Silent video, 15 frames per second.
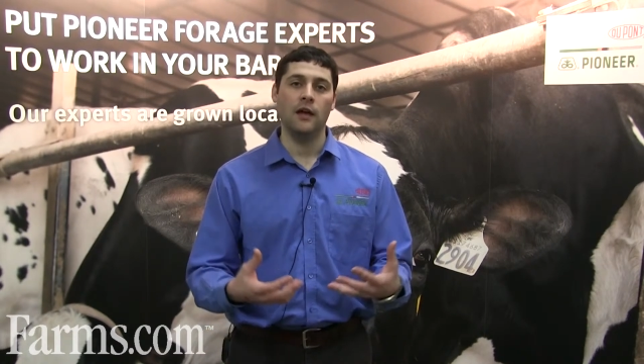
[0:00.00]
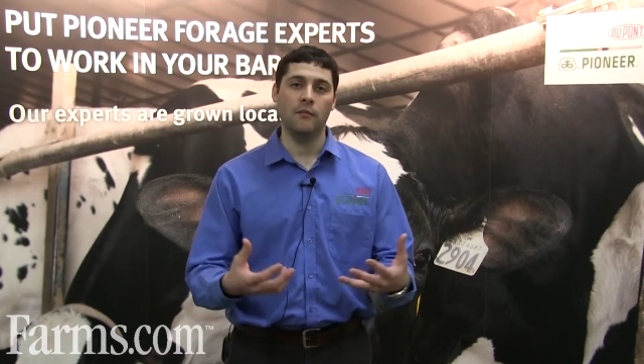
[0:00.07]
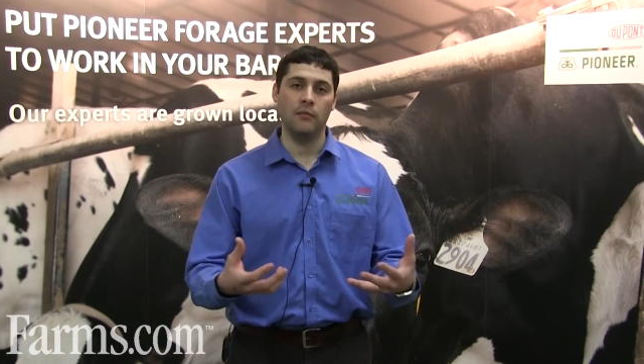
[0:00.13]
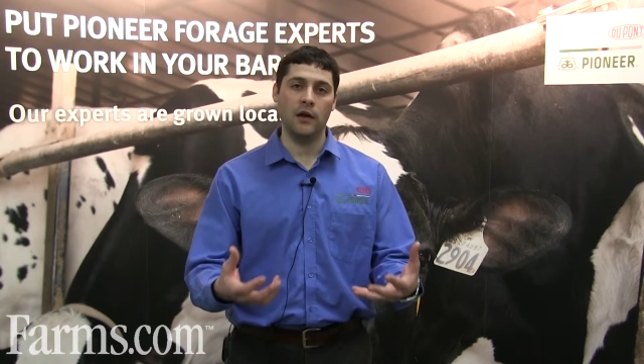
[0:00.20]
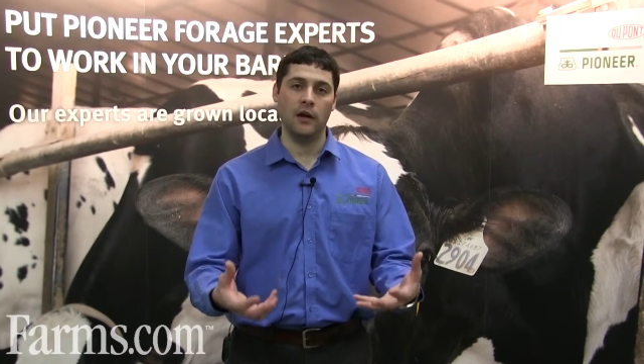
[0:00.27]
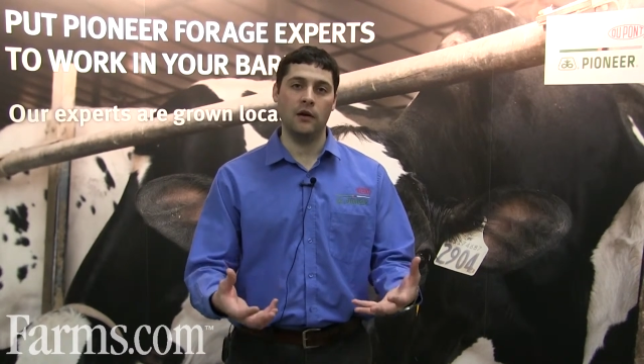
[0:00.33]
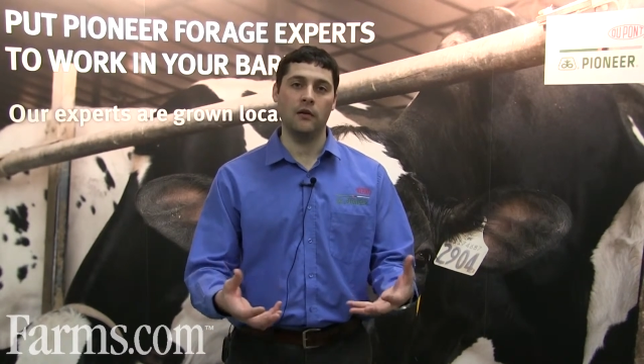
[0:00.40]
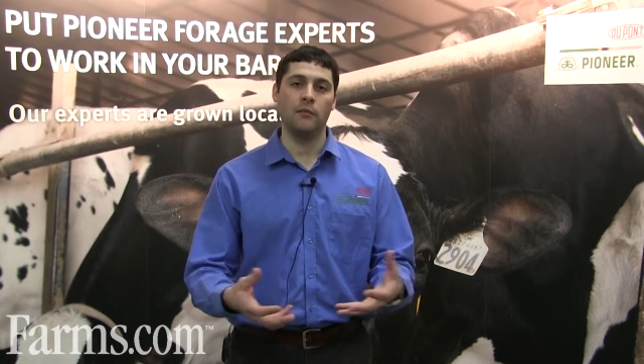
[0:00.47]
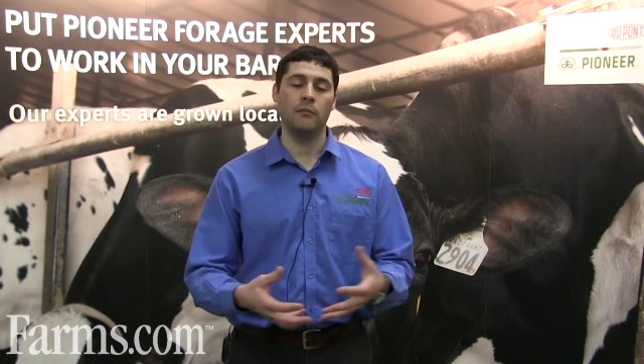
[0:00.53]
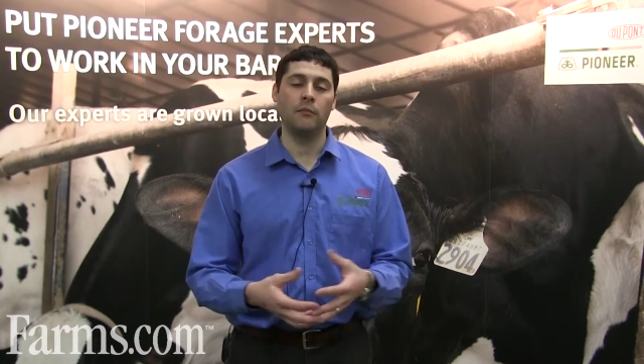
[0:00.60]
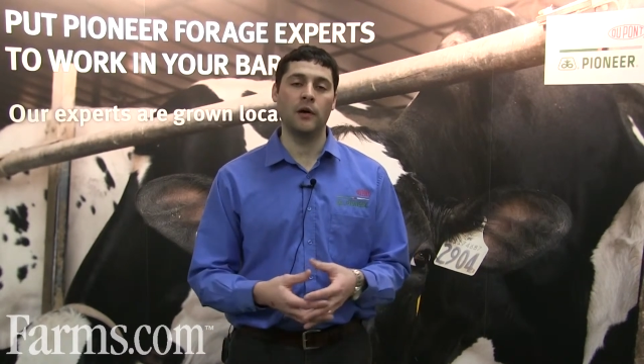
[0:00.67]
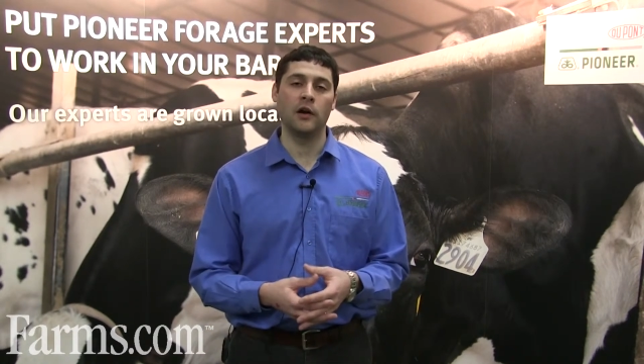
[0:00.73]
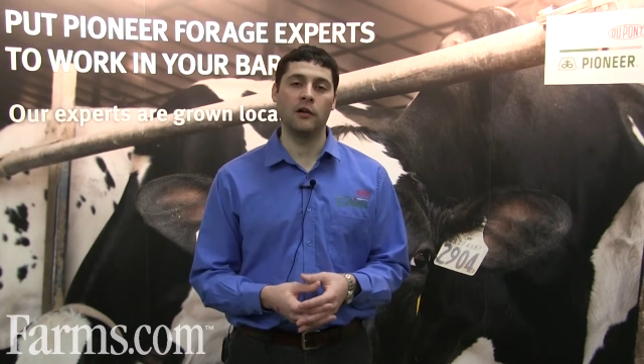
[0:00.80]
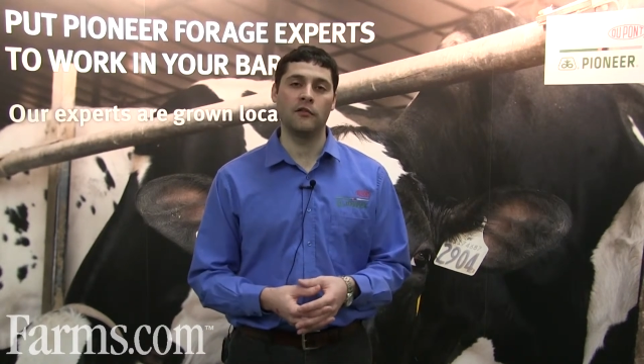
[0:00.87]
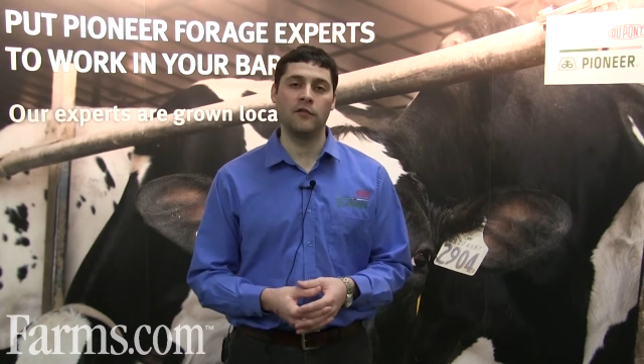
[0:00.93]
and better
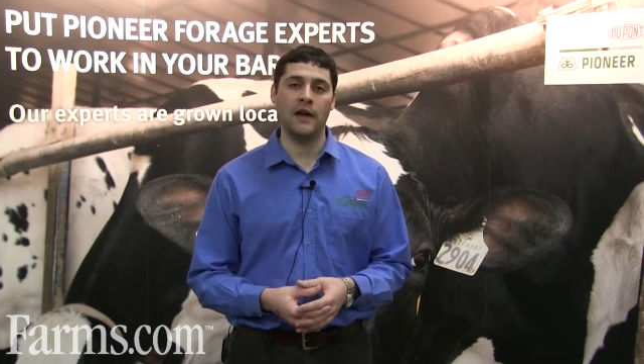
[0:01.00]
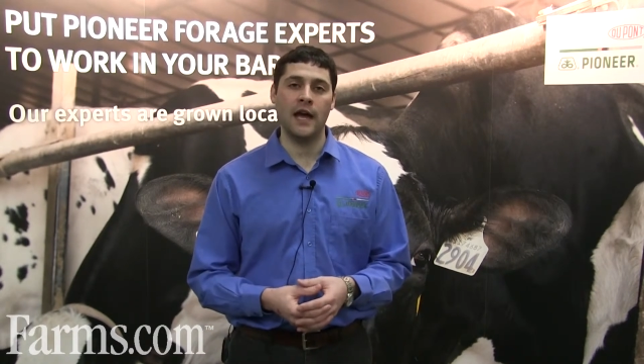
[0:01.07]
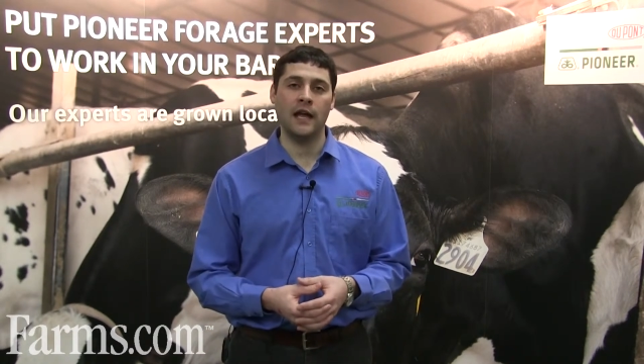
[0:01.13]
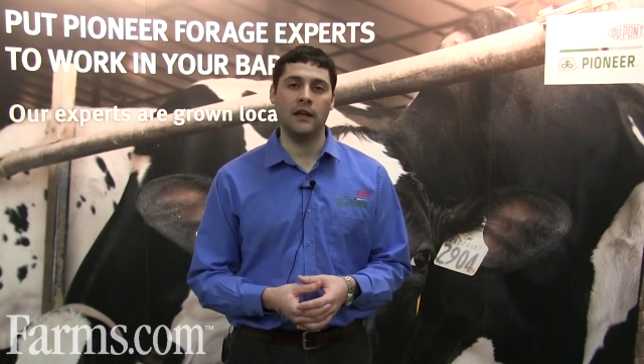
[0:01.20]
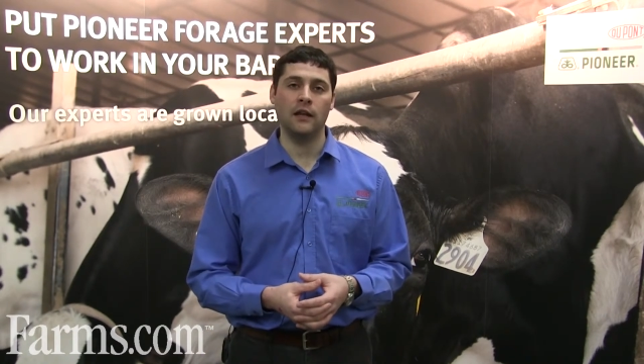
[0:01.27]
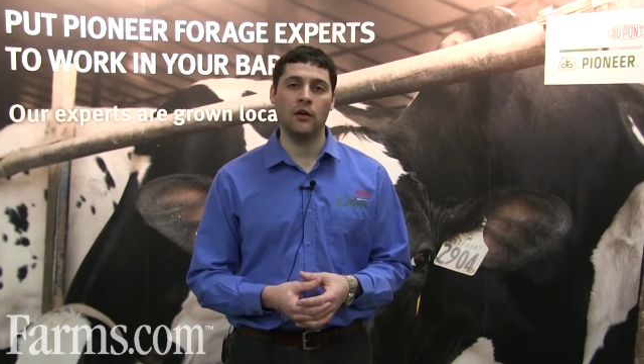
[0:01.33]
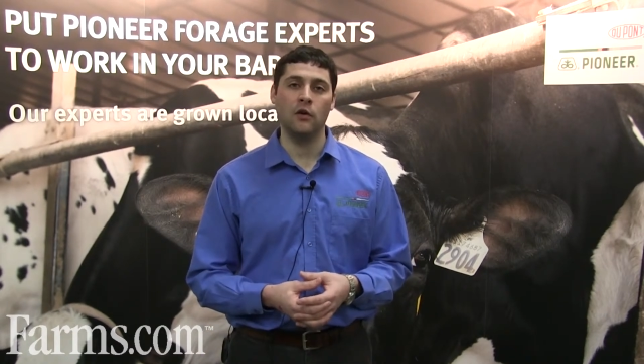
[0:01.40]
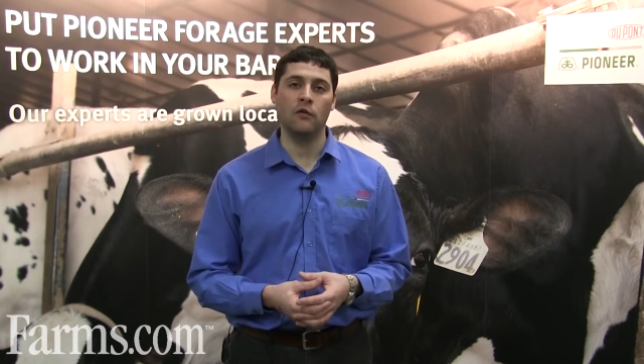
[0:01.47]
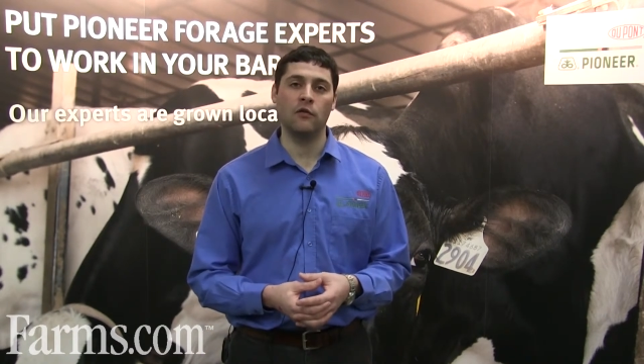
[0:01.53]
butter fat and